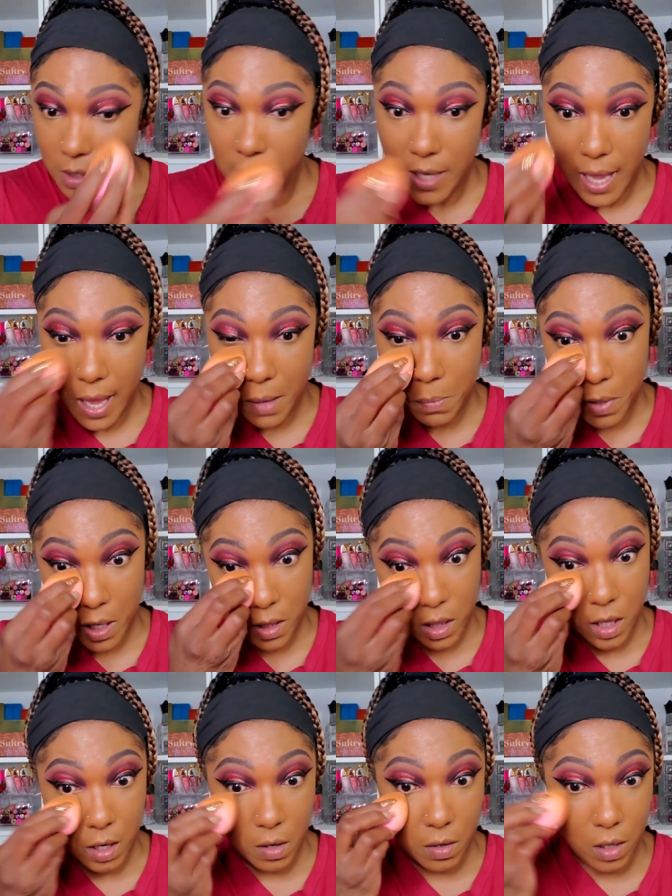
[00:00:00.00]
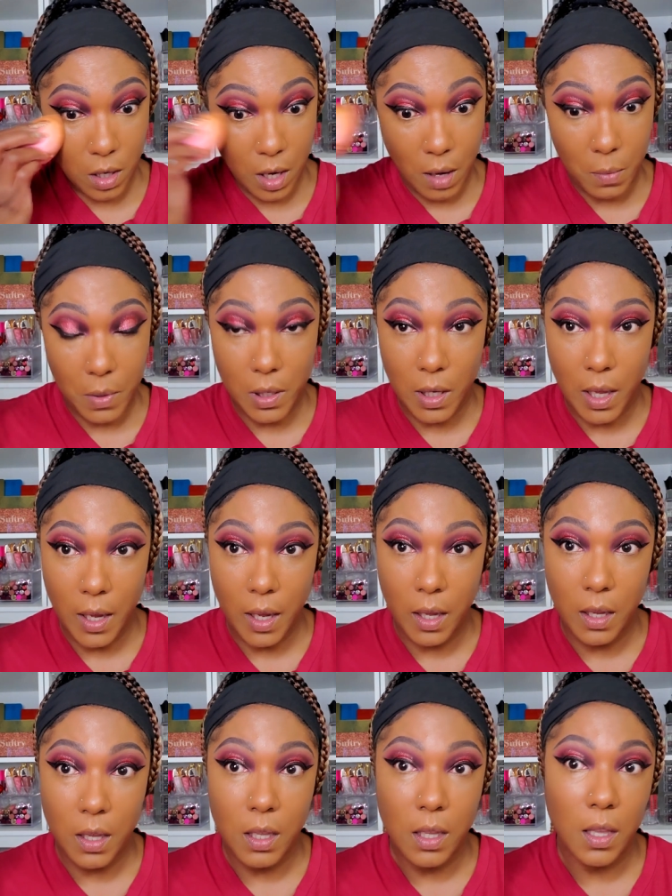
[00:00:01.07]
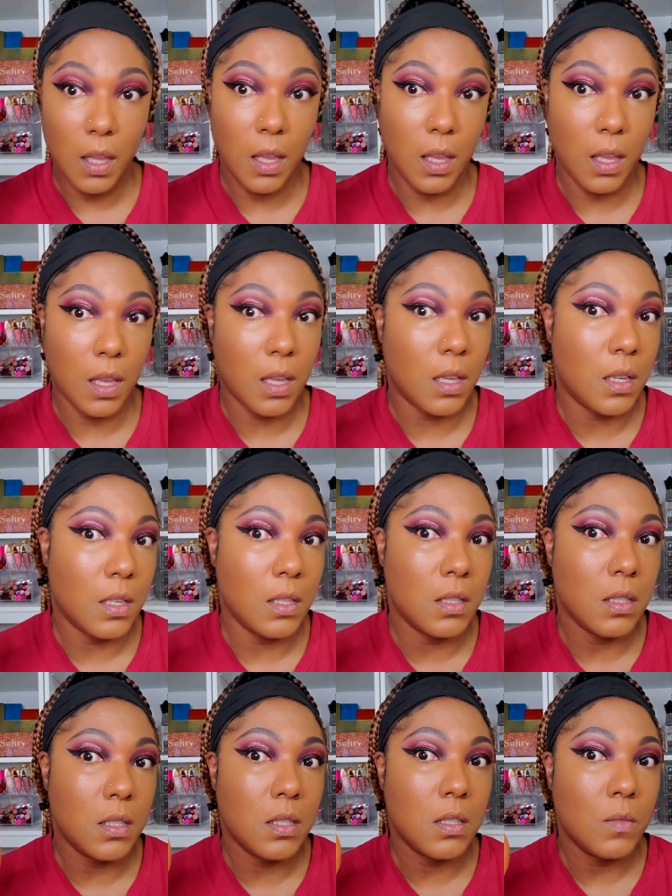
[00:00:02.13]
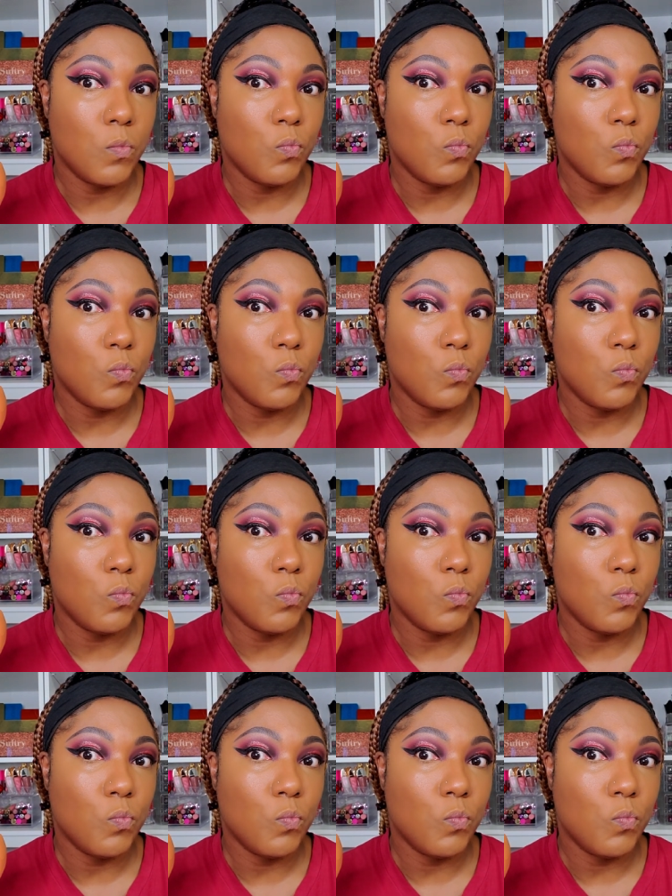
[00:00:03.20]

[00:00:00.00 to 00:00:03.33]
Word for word: Tad bit thicker than I would like. And